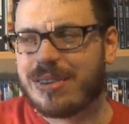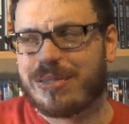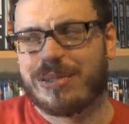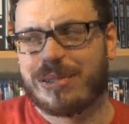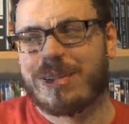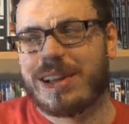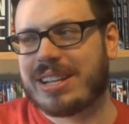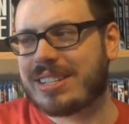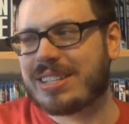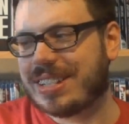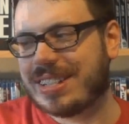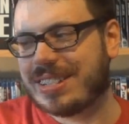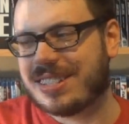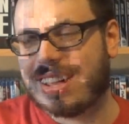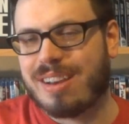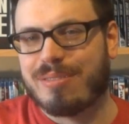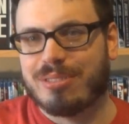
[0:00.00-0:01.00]
We rented
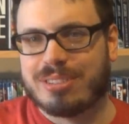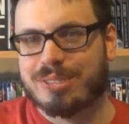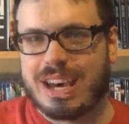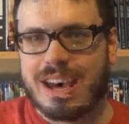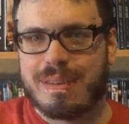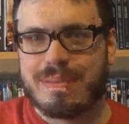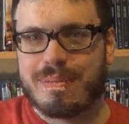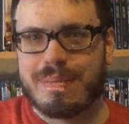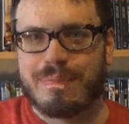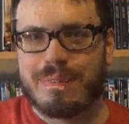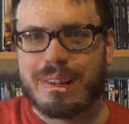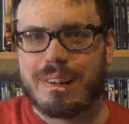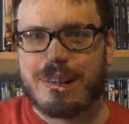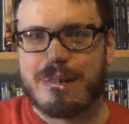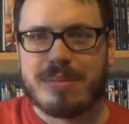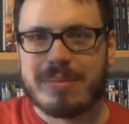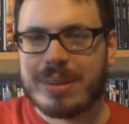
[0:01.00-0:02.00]
it several times, and we
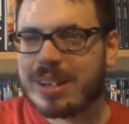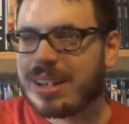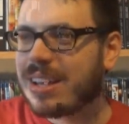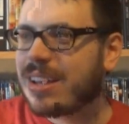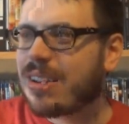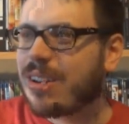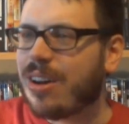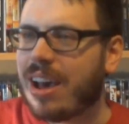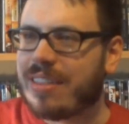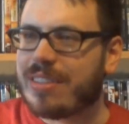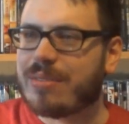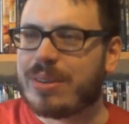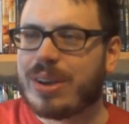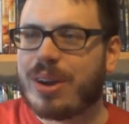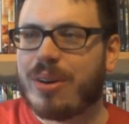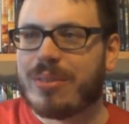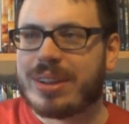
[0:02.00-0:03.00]
ended up, I think
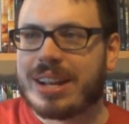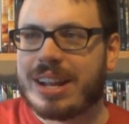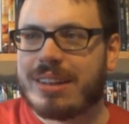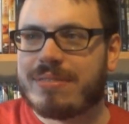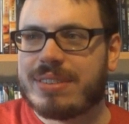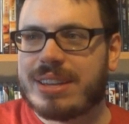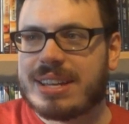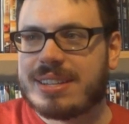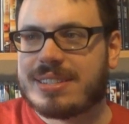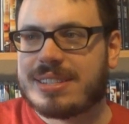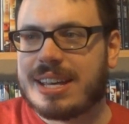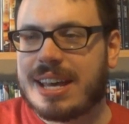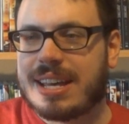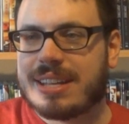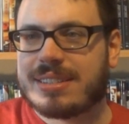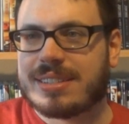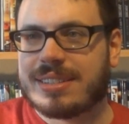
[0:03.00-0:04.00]
we owned it on
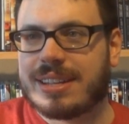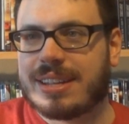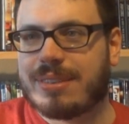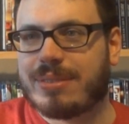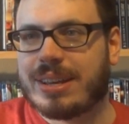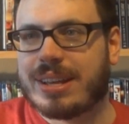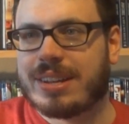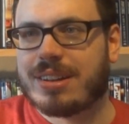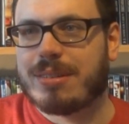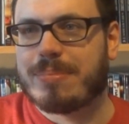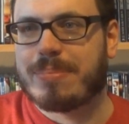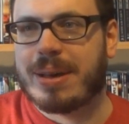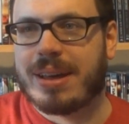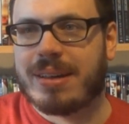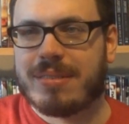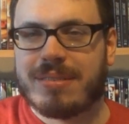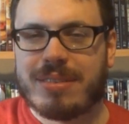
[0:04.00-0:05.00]
VHS, and then we ended up,
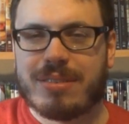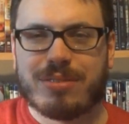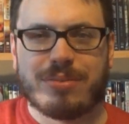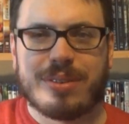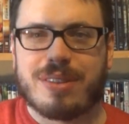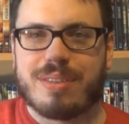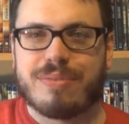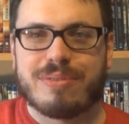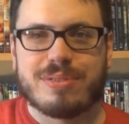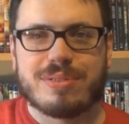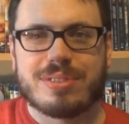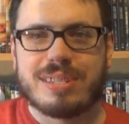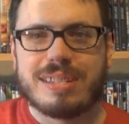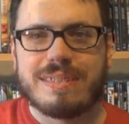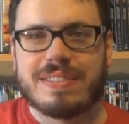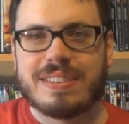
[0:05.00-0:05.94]
that was one of the first